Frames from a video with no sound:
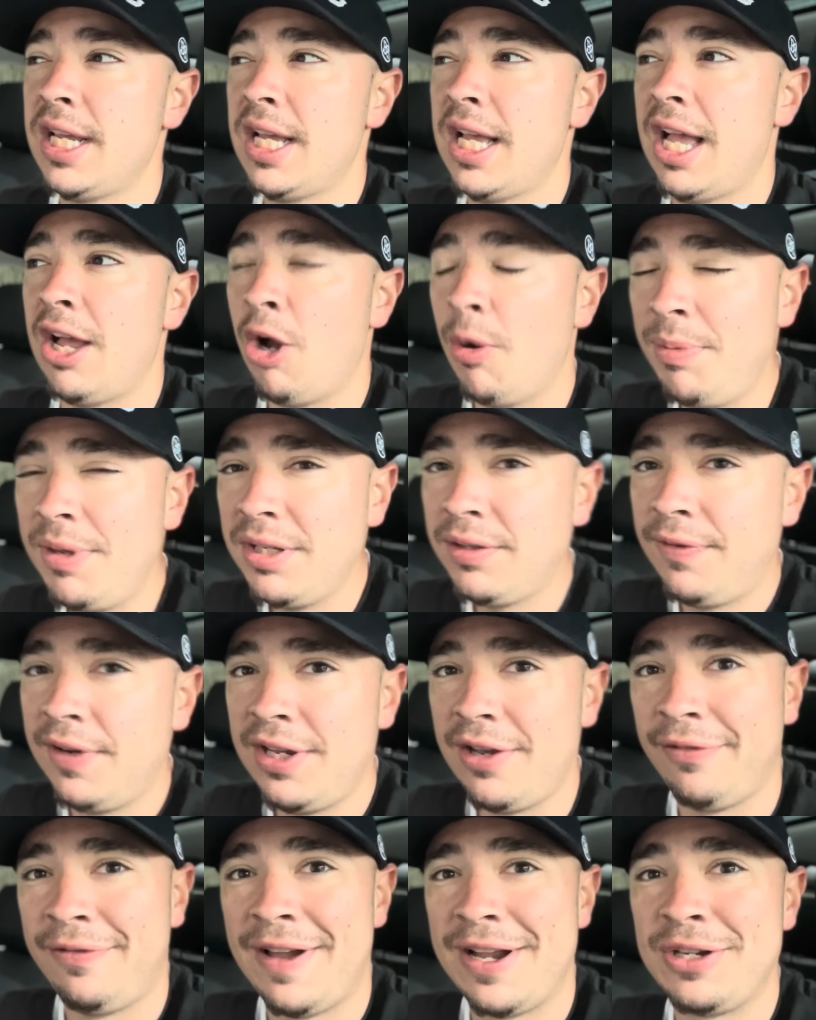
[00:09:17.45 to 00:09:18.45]
I hope this
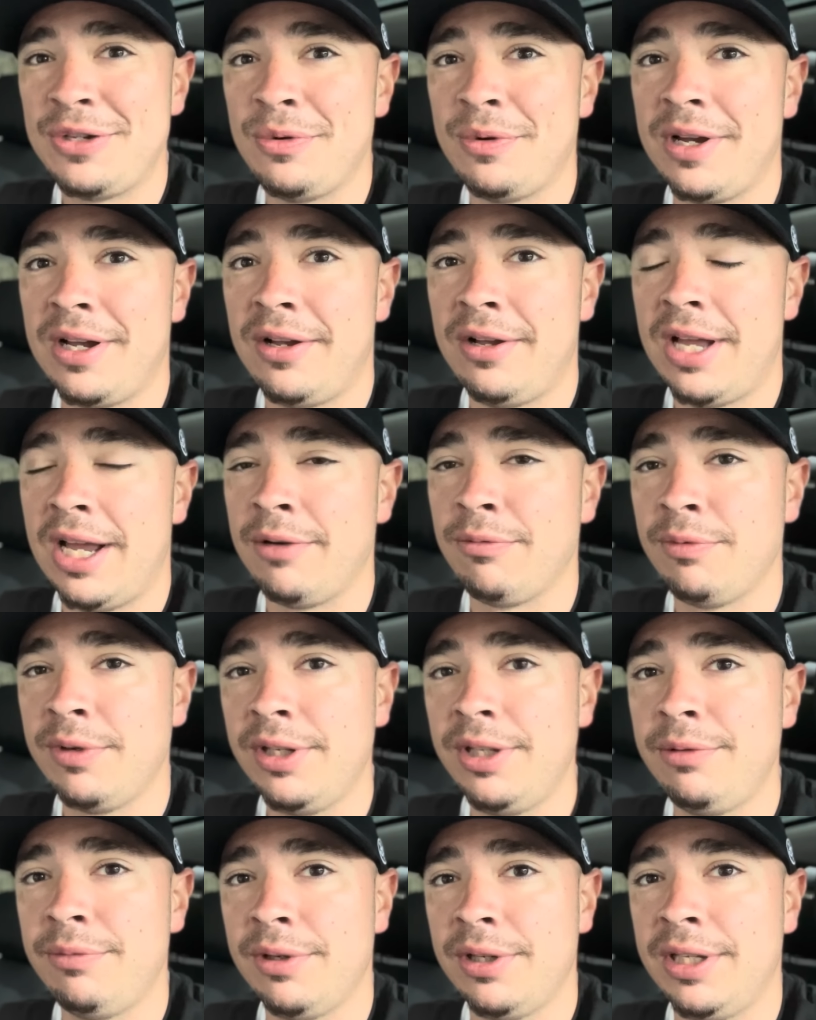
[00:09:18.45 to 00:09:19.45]
video finds you well. I
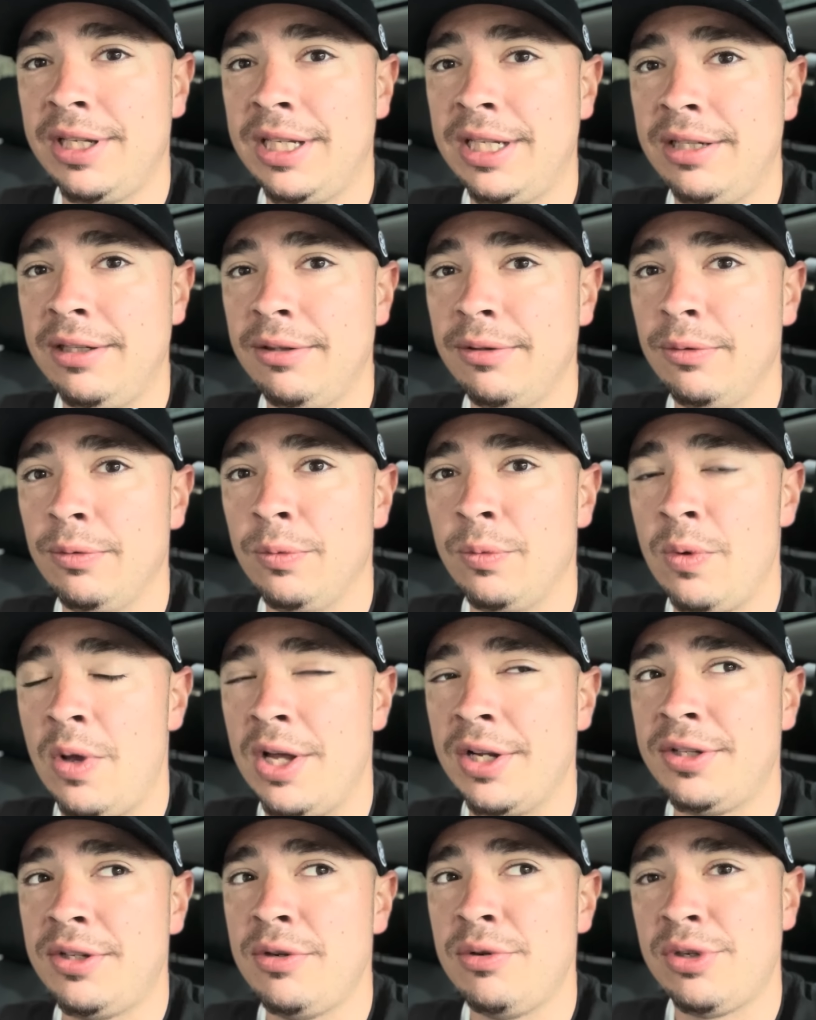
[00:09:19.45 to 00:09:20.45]
really
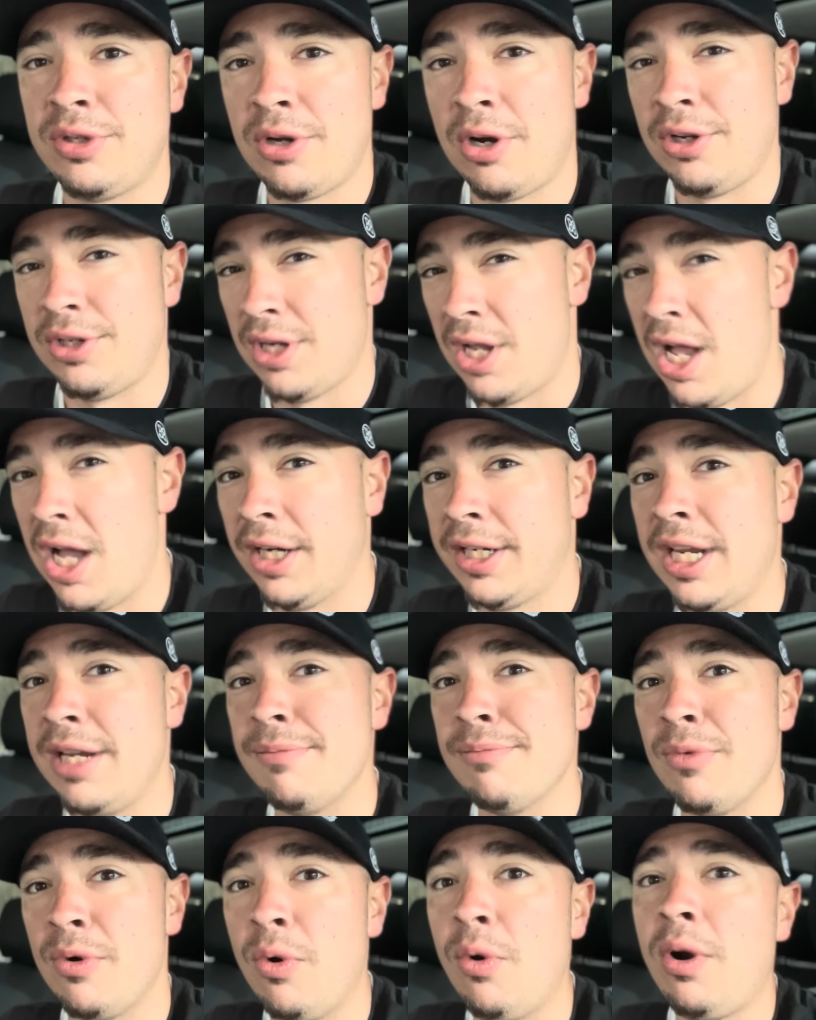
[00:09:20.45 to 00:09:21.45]
want to start talking
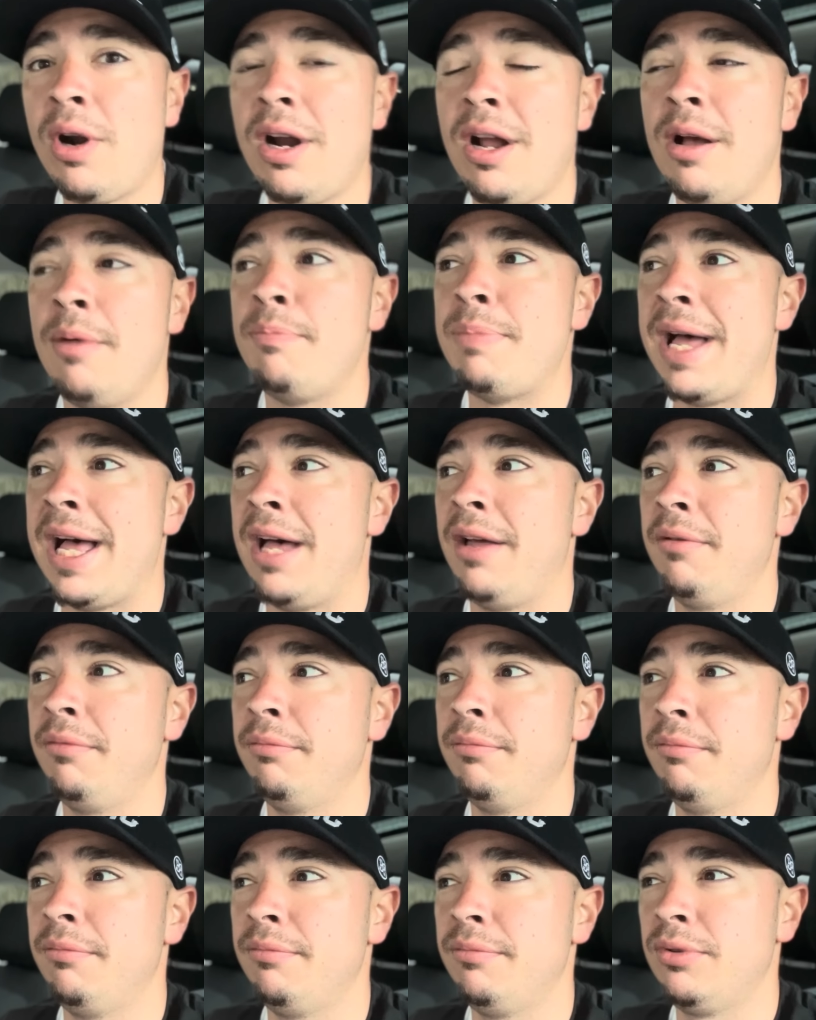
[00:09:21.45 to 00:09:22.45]
more about
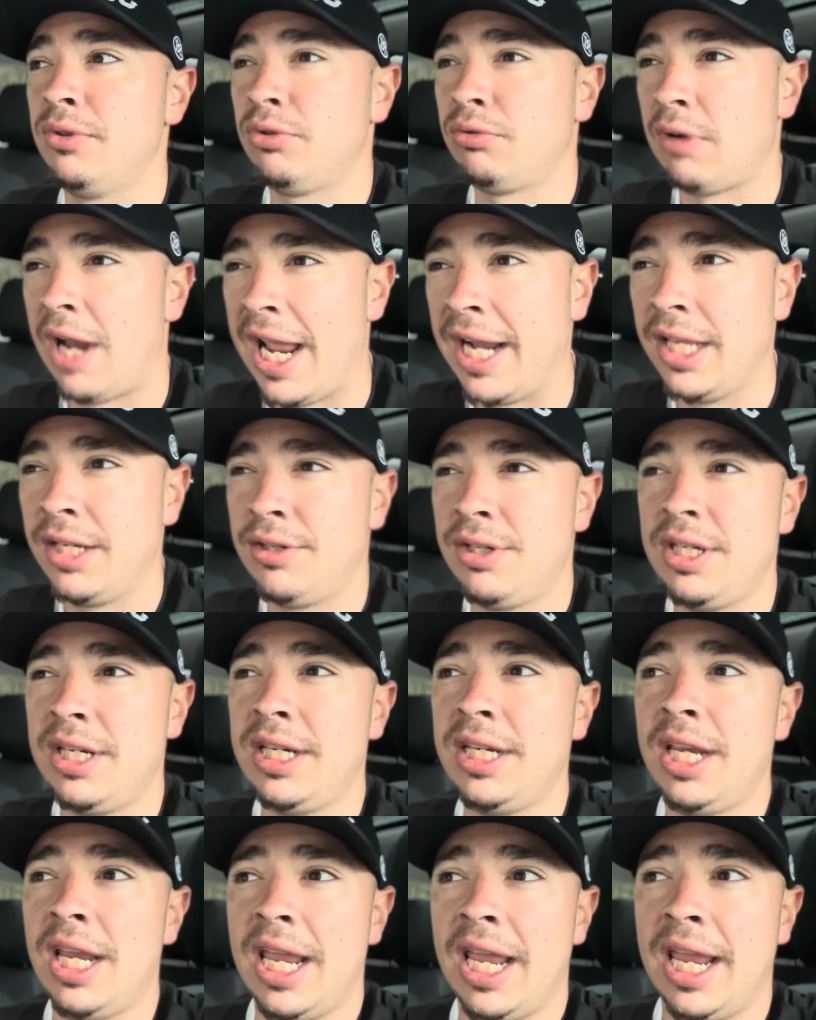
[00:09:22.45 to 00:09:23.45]

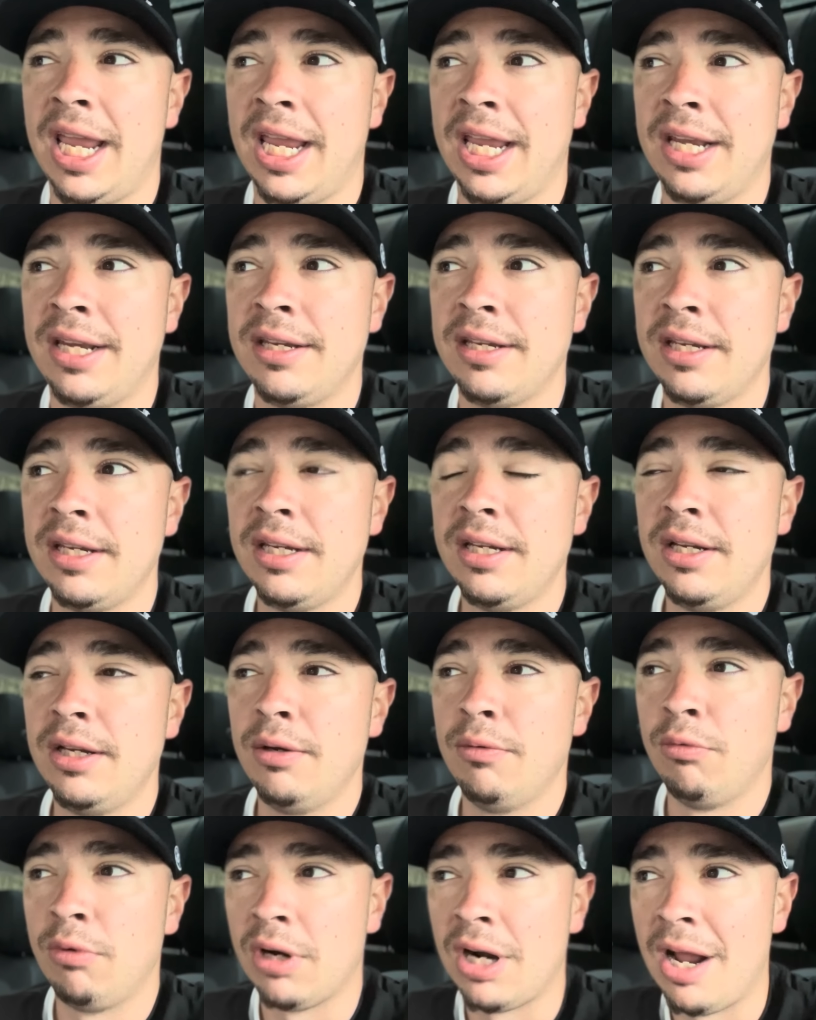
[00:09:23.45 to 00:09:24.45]
strategy and
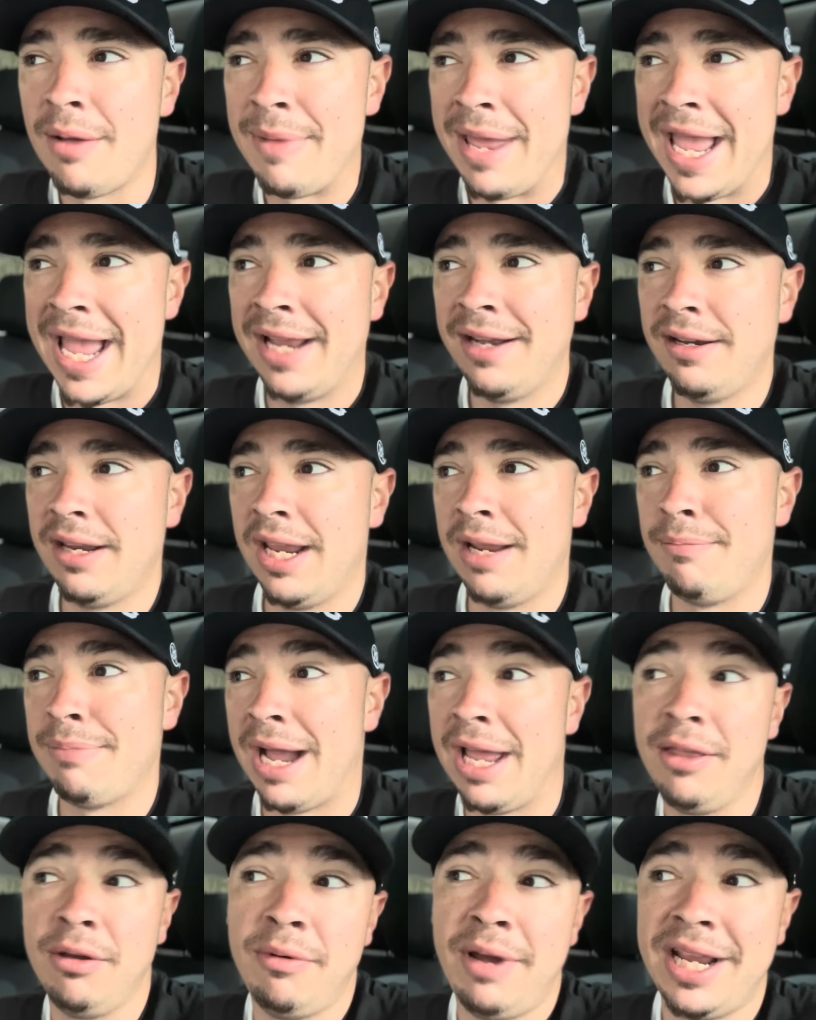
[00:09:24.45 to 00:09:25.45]
where I'm at. And
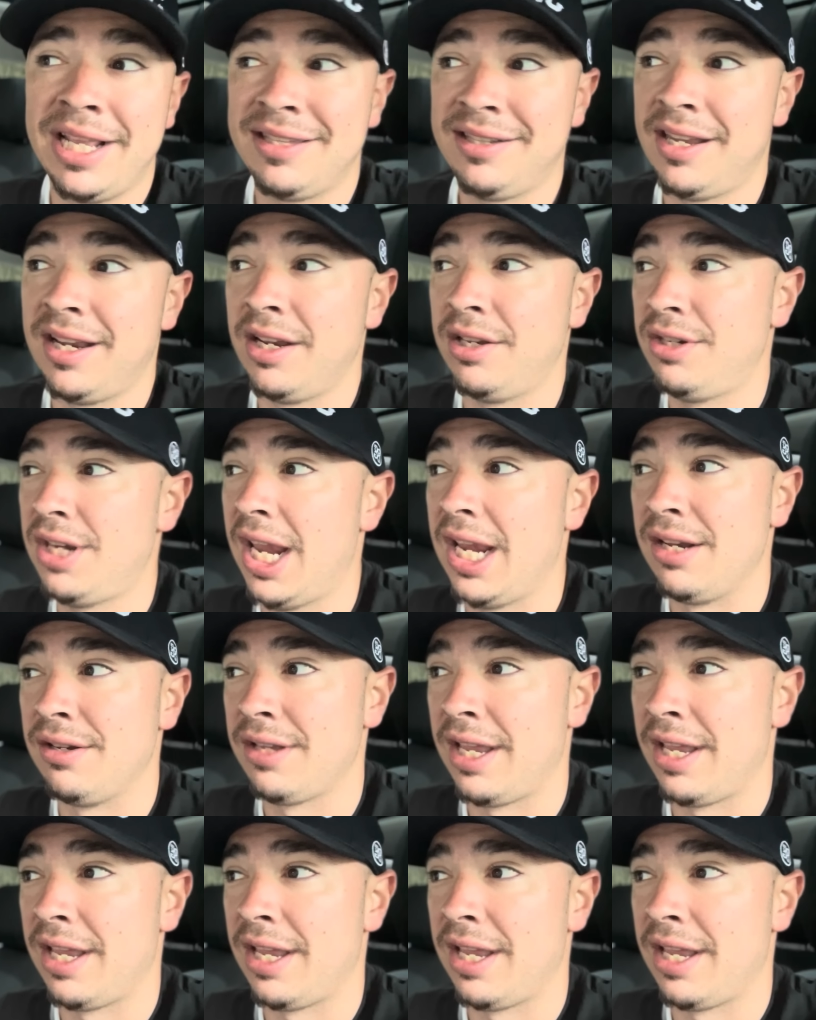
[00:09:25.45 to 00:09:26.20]
by the way, it's going to change.